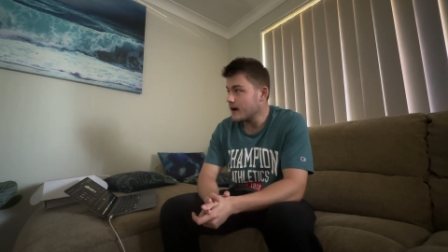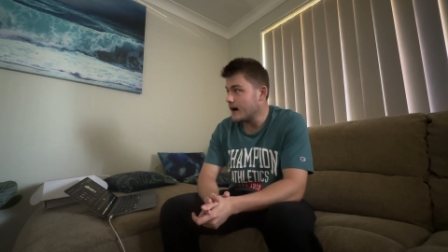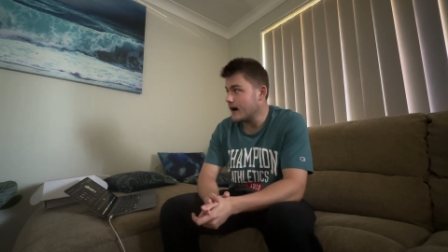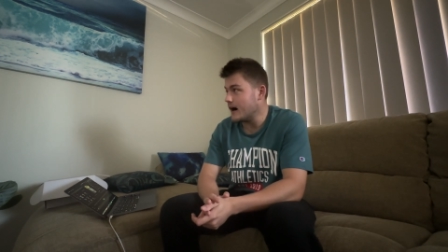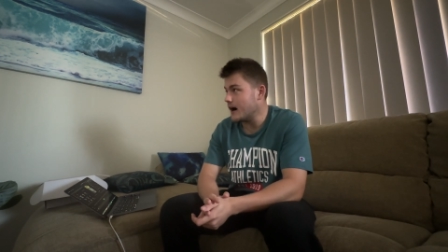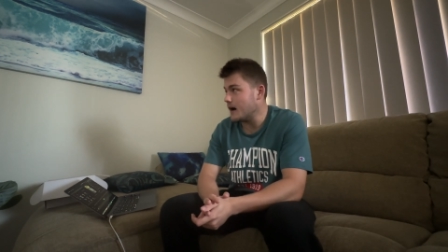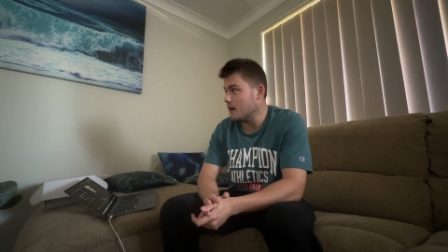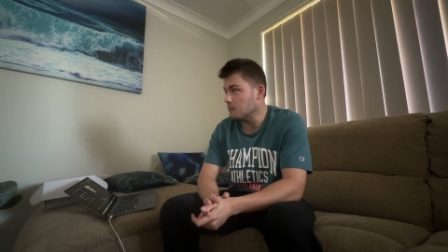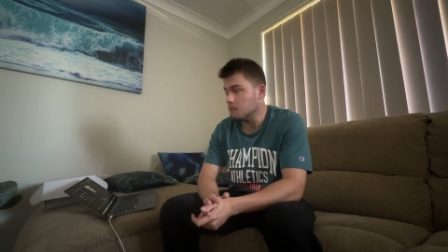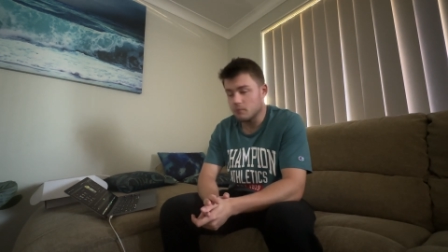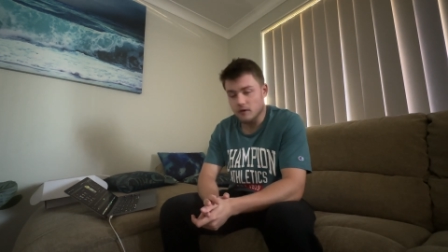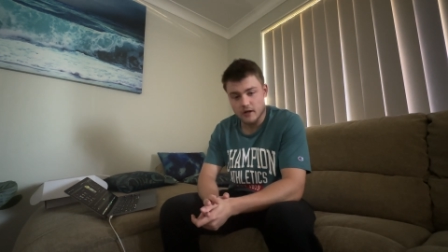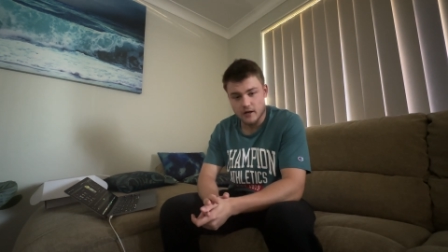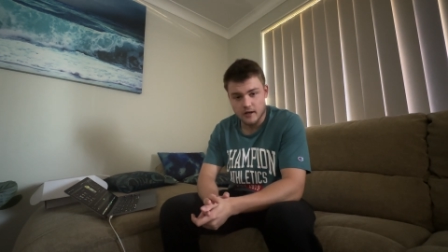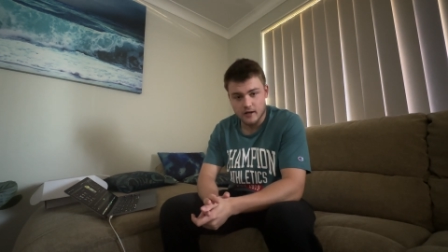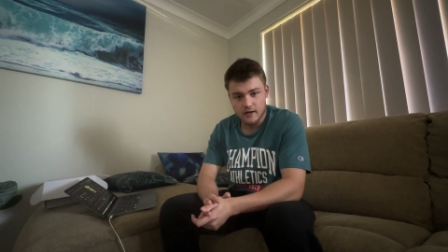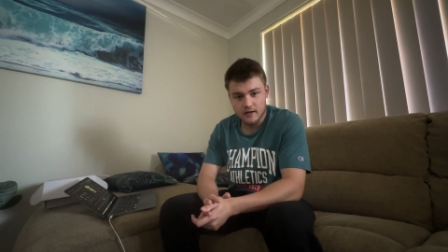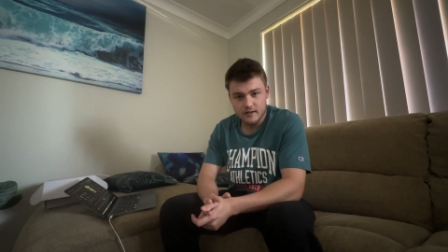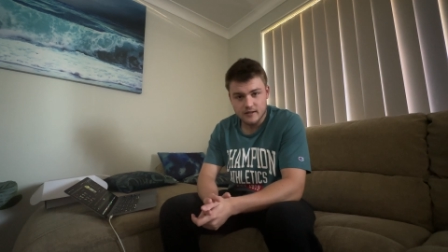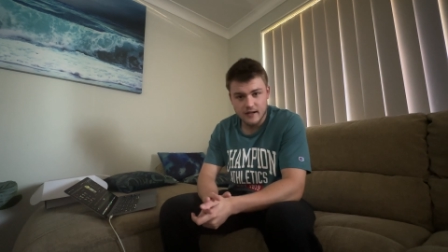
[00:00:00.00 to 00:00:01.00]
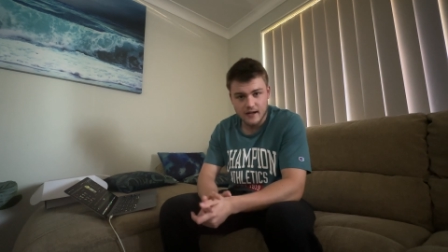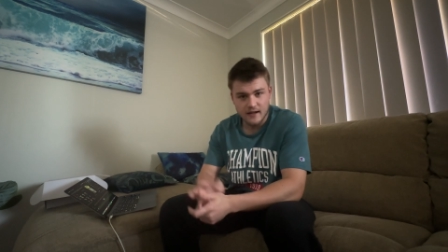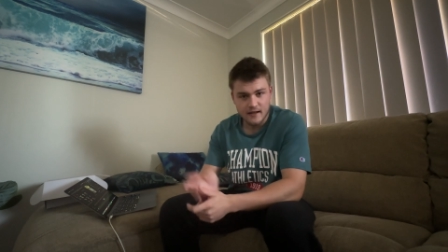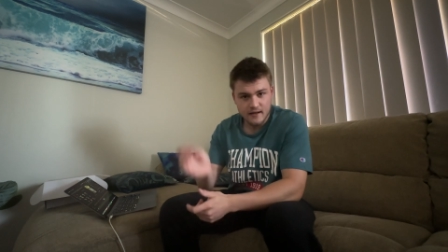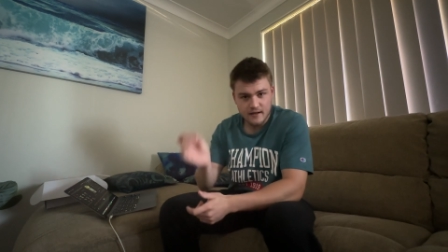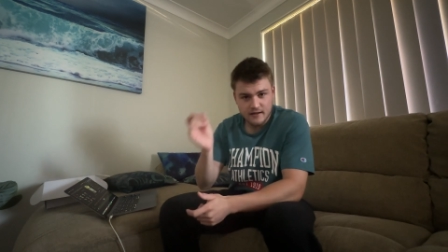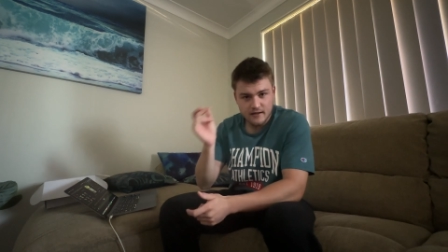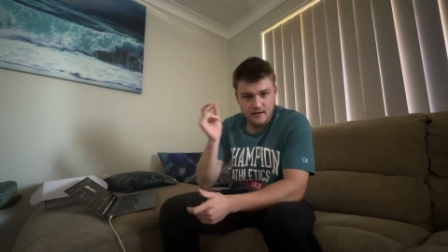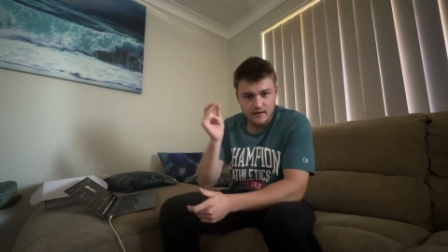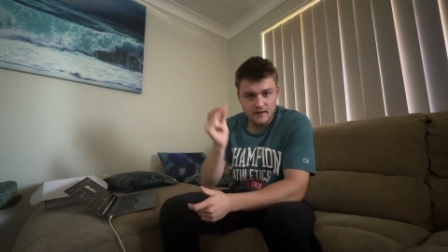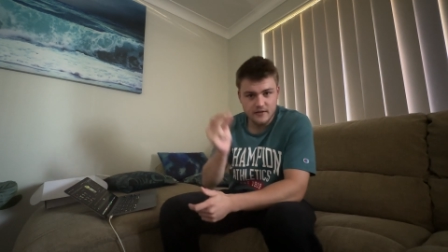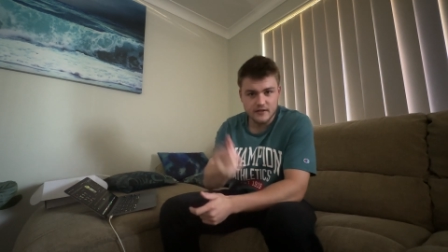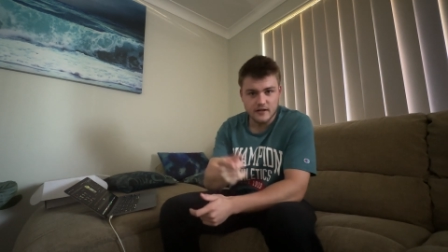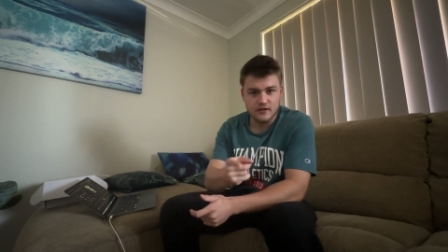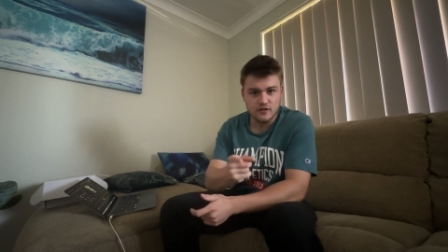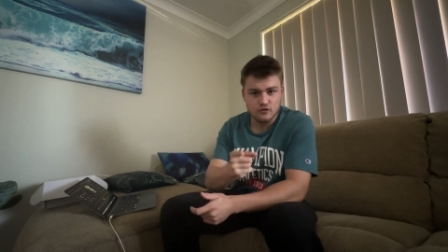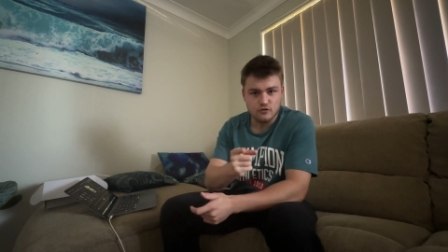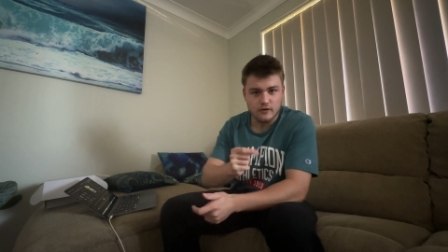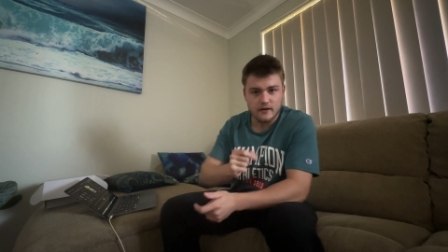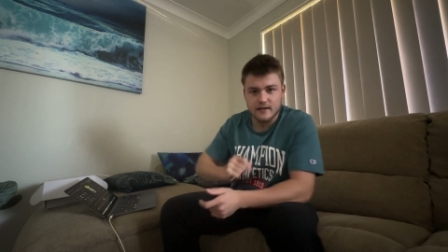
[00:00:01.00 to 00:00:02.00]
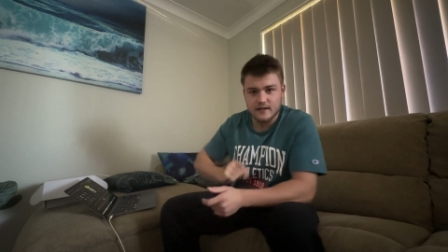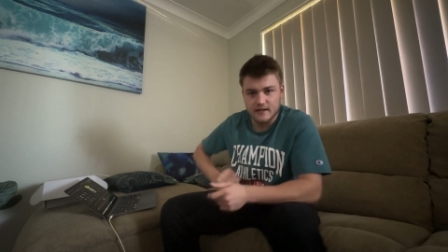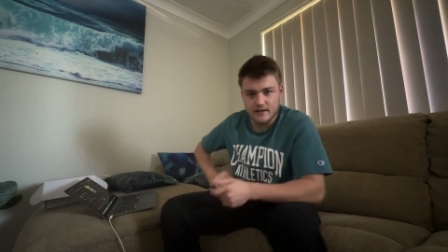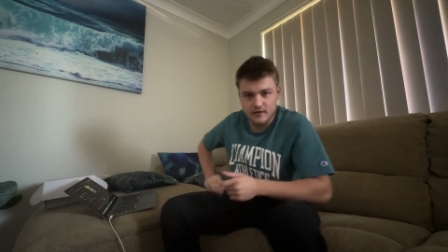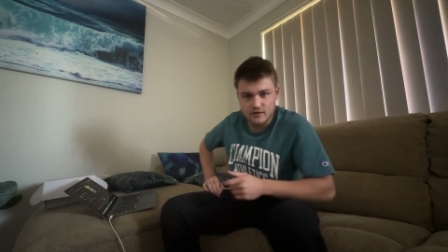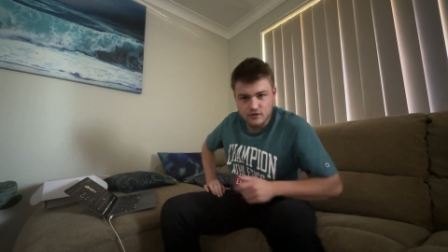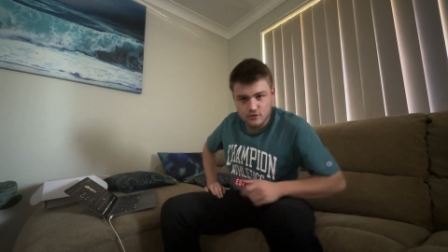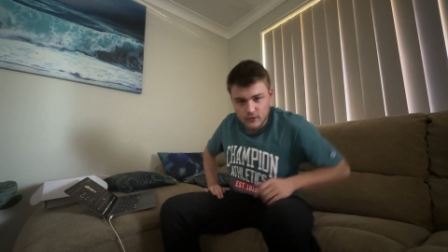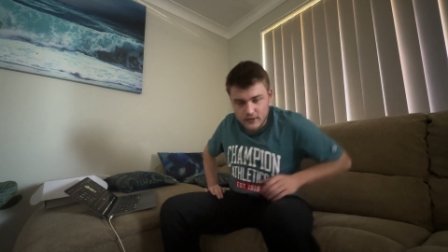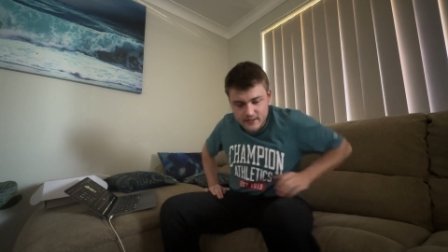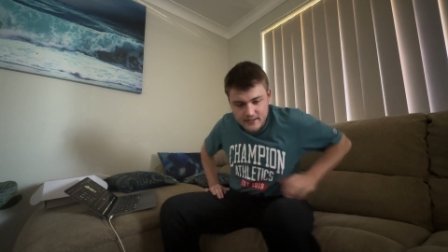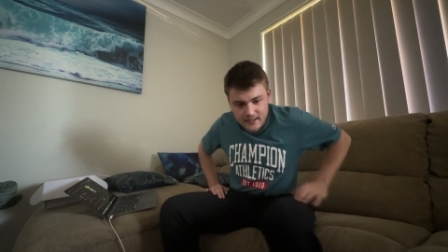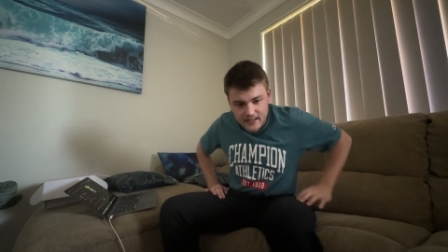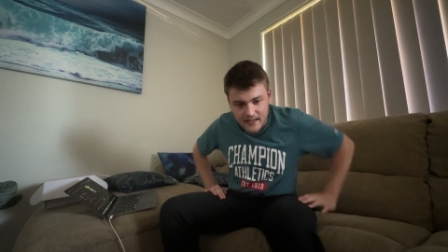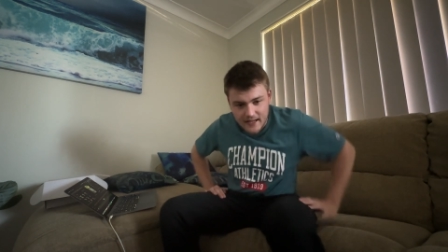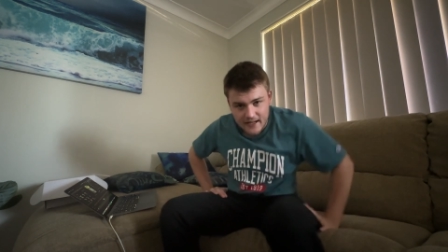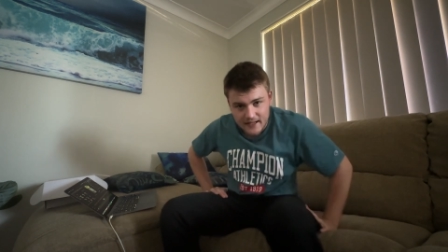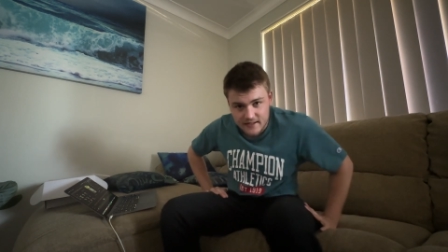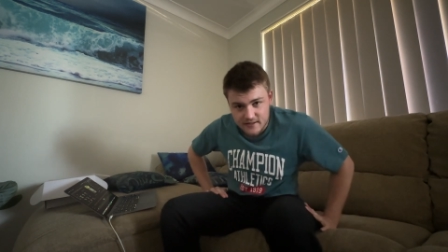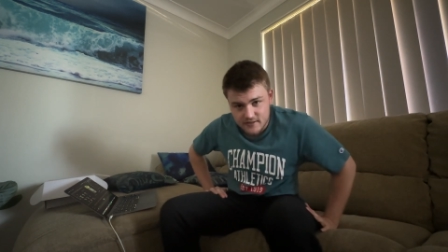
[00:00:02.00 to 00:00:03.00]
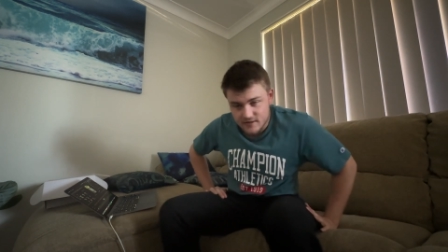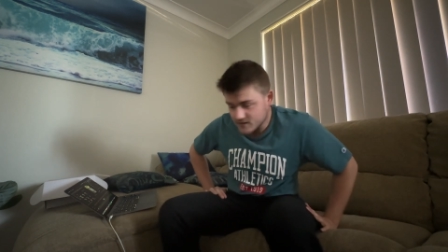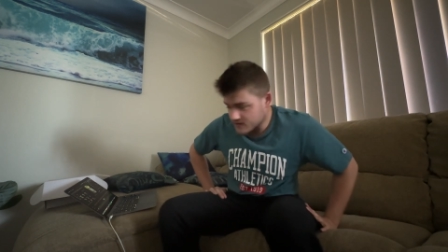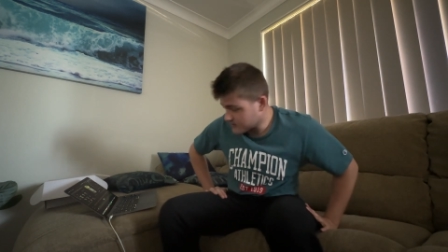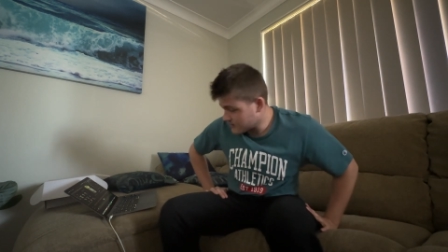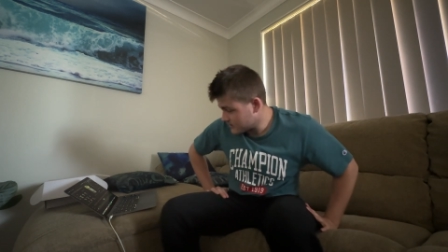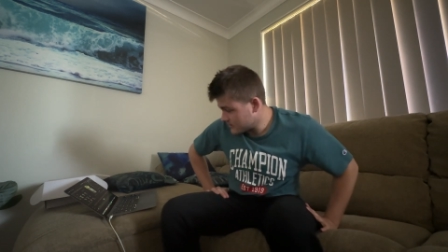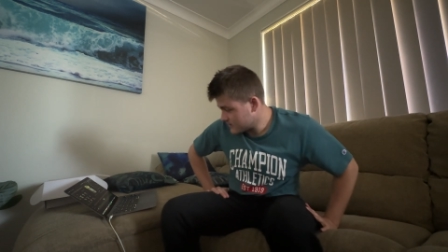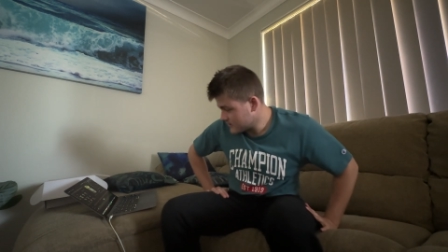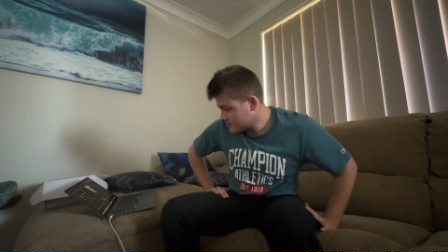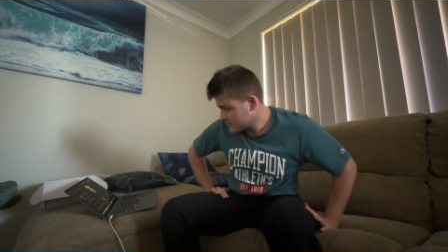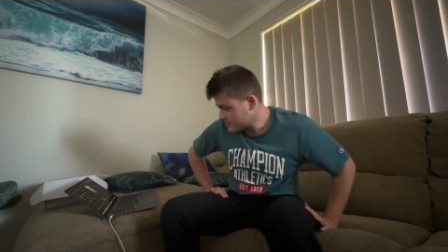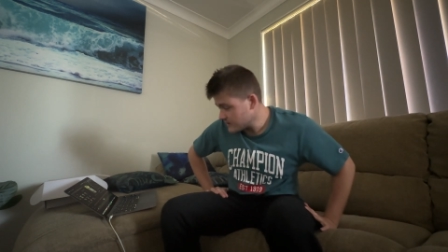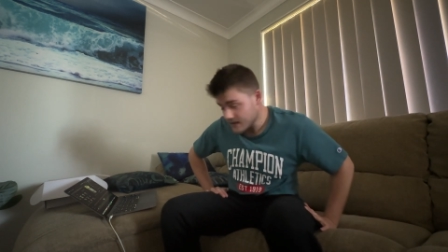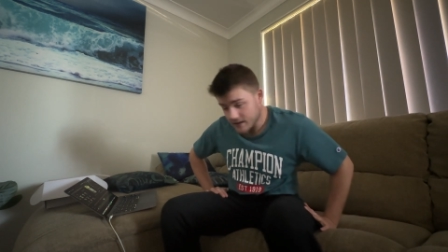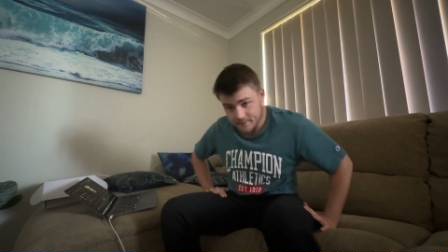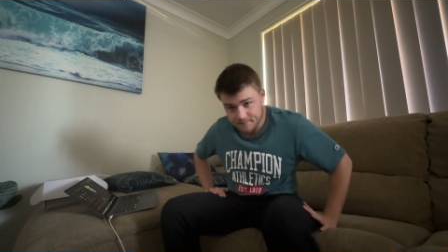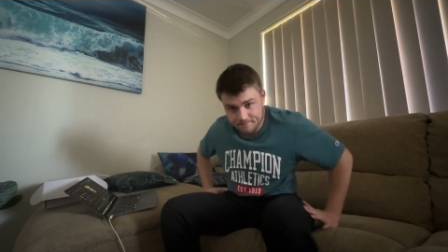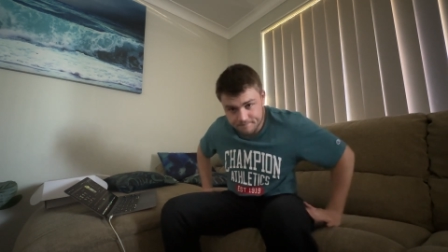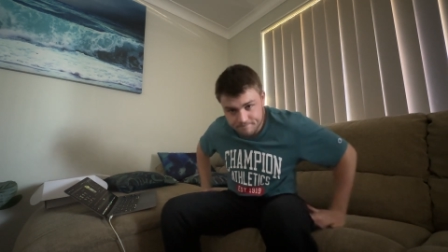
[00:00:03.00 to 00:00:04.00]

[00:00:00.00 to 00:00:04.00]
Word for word: Uh, but uh, yeah, let's get straight into it, and uh, yeah.